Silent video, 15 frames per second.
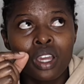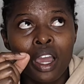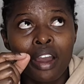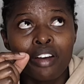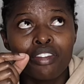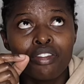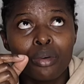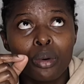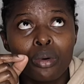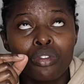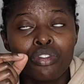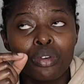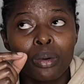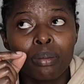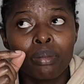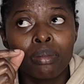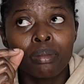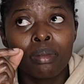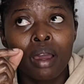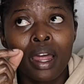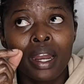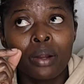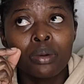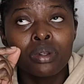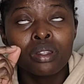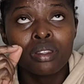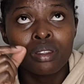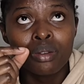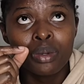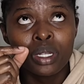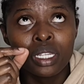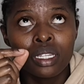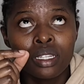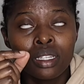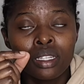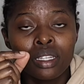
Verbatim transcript: Carrefour from around three